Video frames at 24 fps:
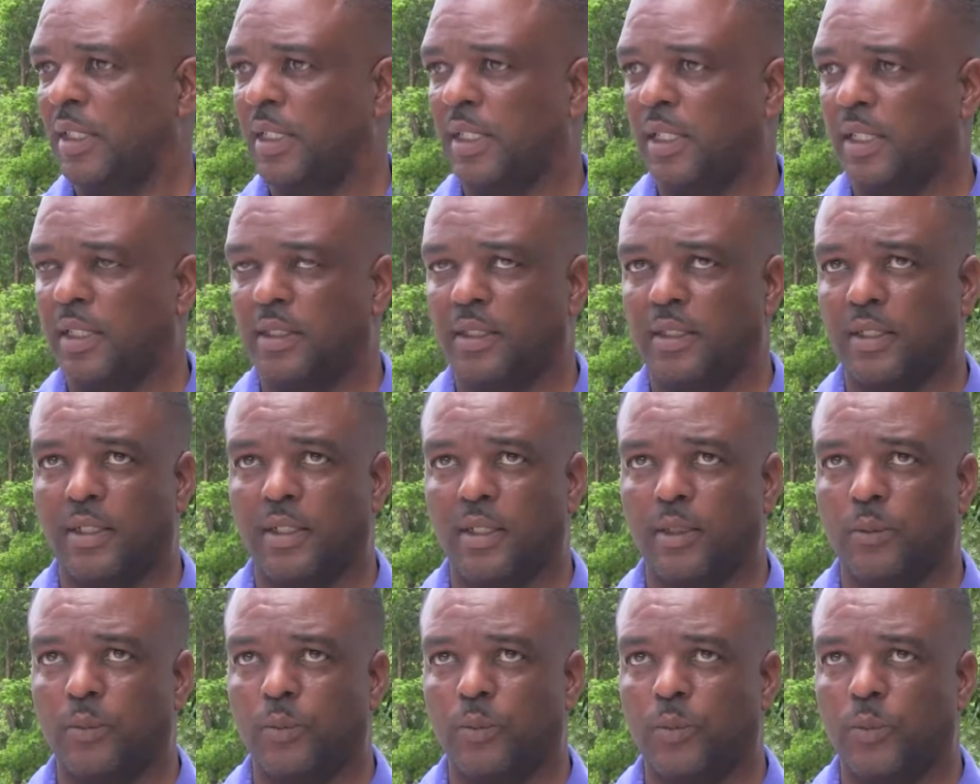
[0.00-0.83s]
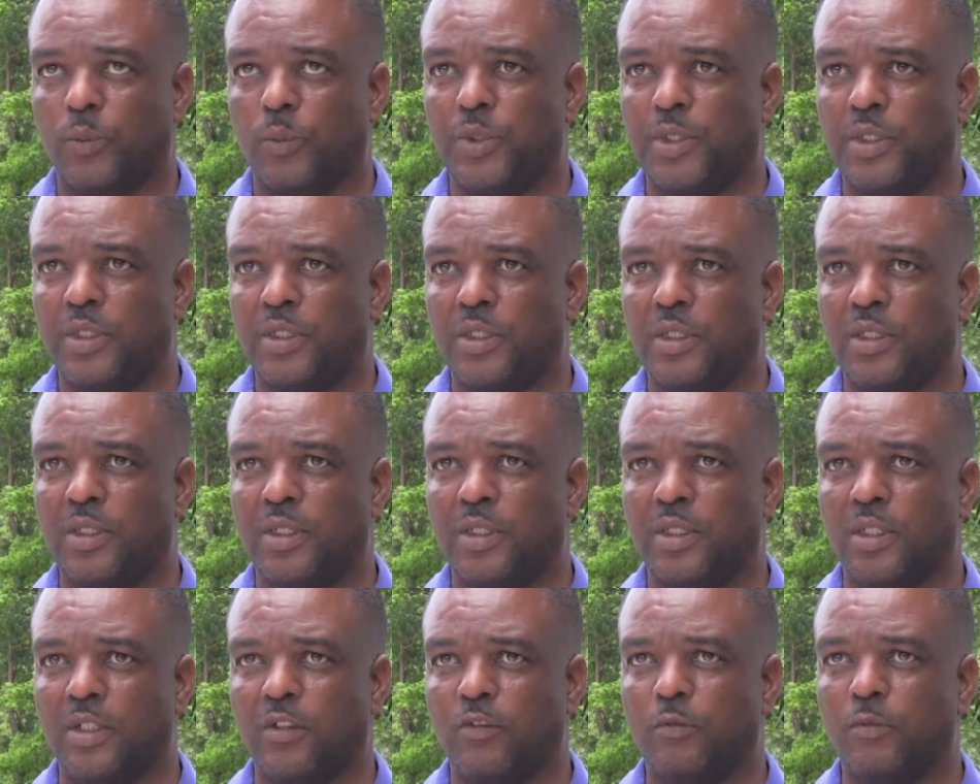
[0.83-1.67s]
and we
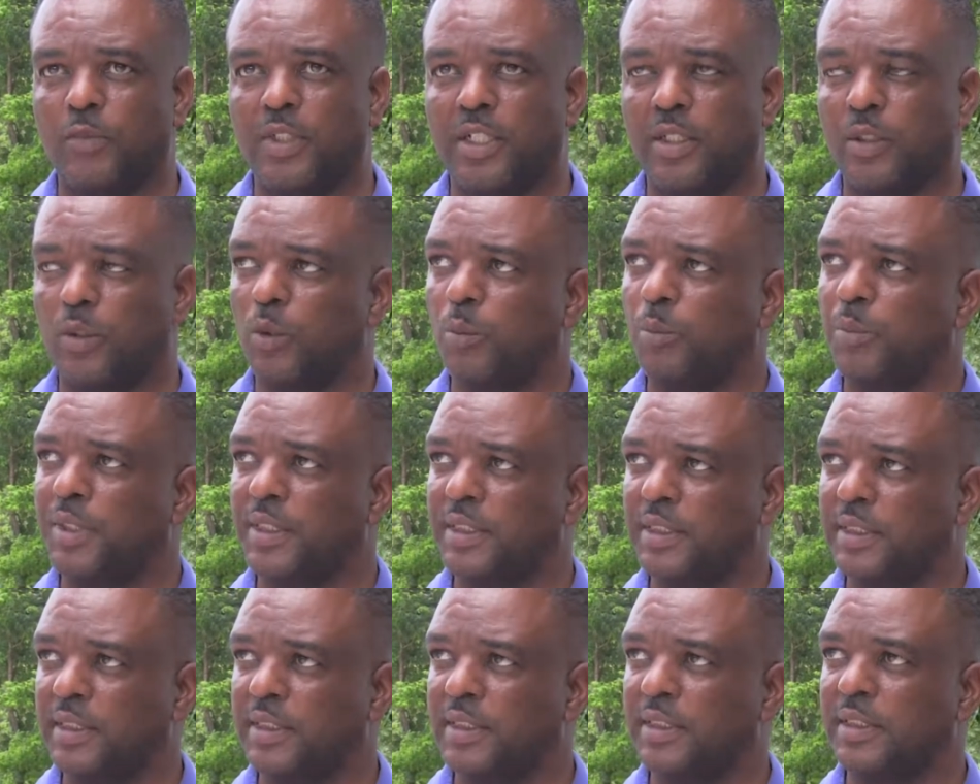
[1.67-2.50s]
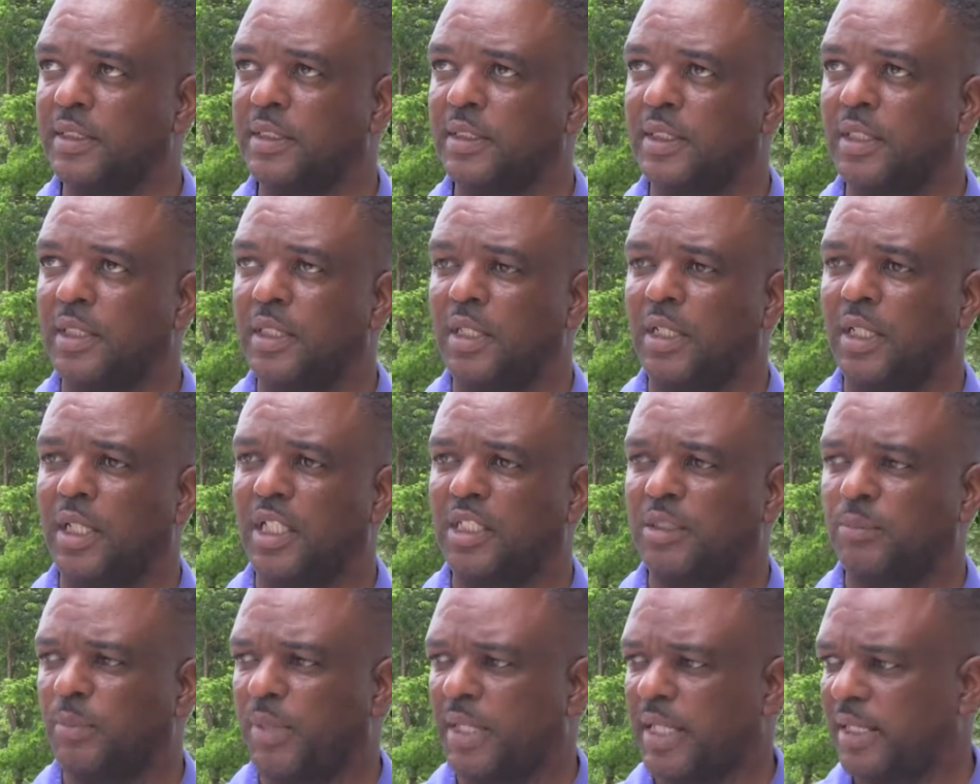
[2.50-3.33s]
have made it our business
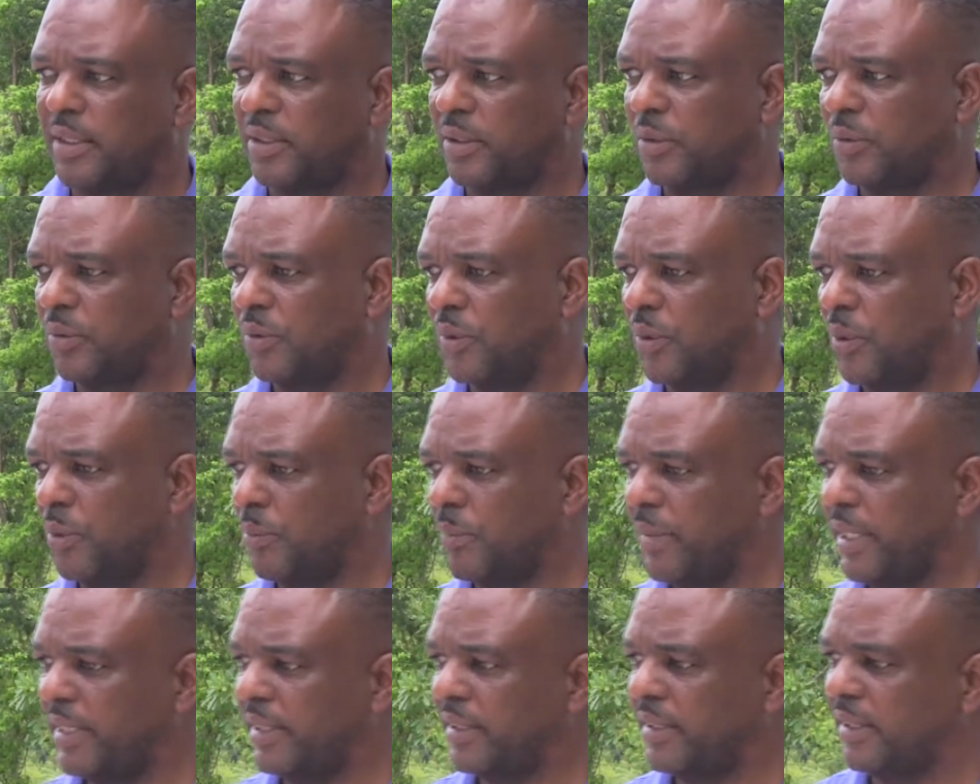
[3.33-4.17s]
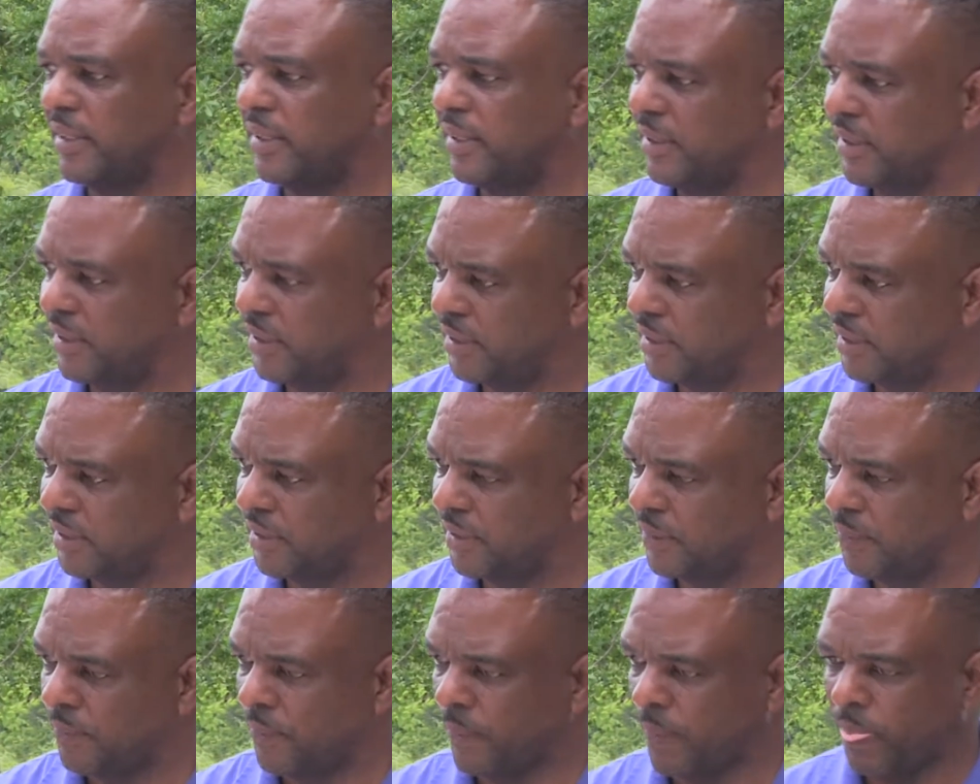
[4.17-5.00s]
as part of our maintenance
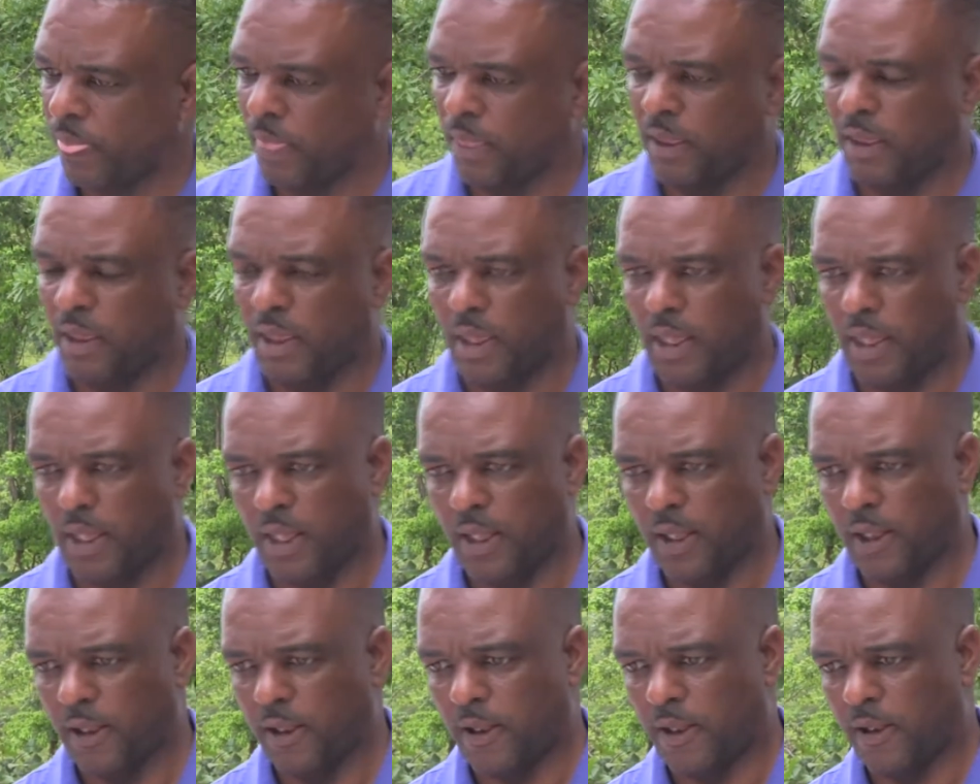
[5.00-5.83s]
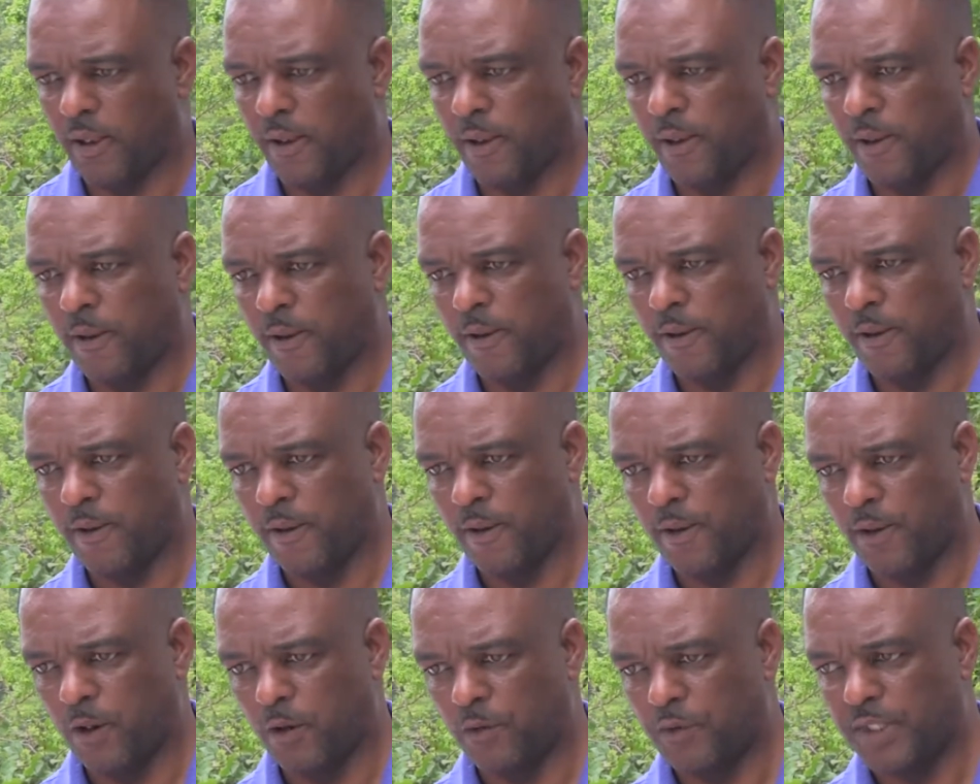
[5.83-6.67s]

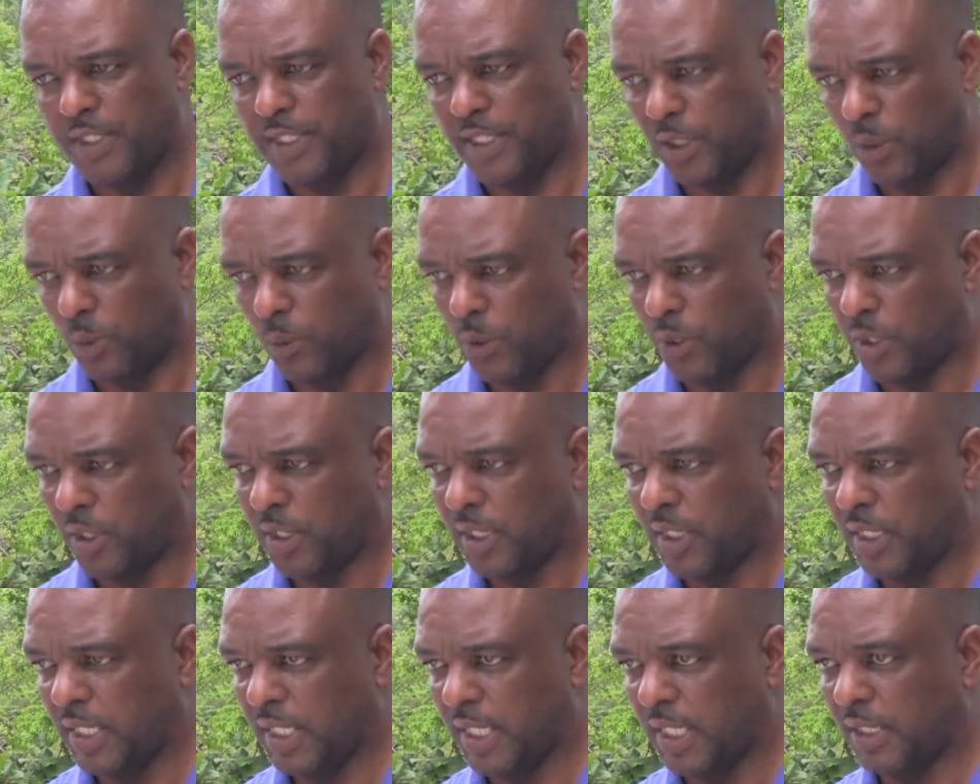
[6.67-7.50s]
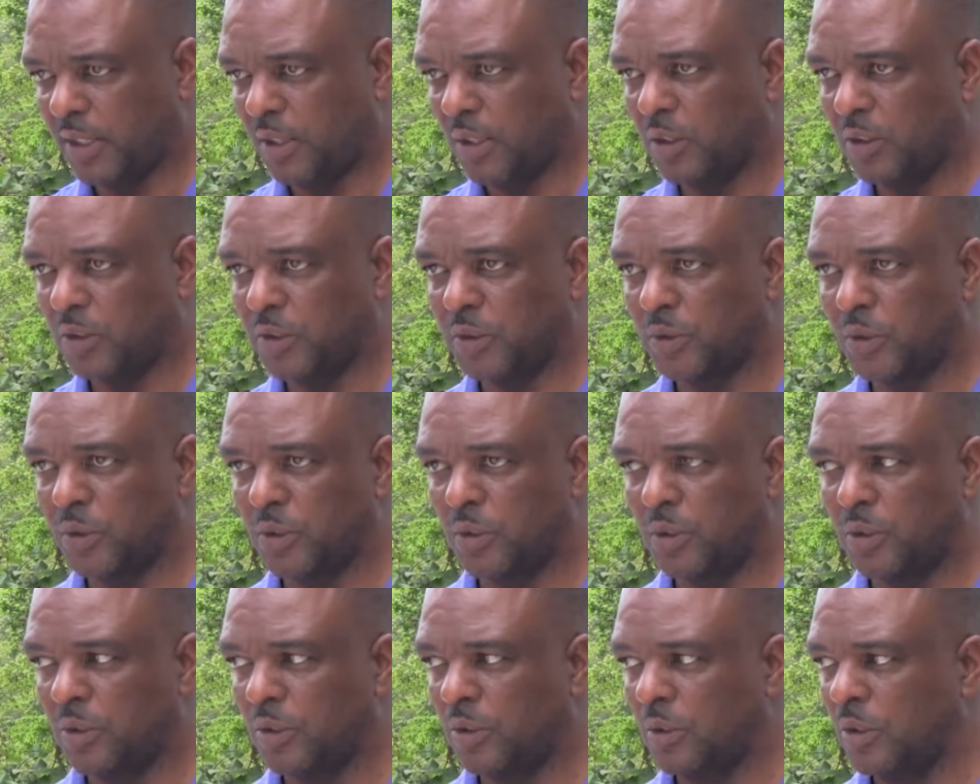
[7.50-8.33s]
of the network and also